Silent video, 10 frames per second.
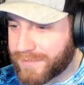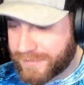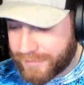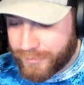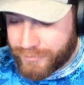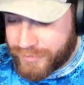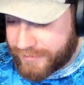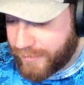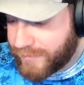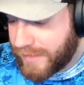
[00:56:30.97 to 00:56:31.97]
So check
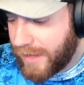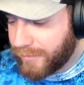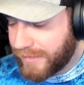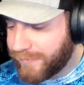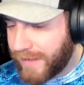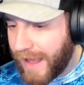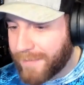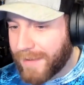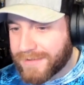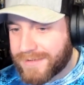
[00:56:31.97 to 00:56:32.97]
those out. Leave
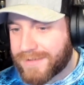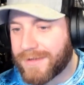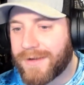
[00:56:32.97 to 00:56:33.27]
comments.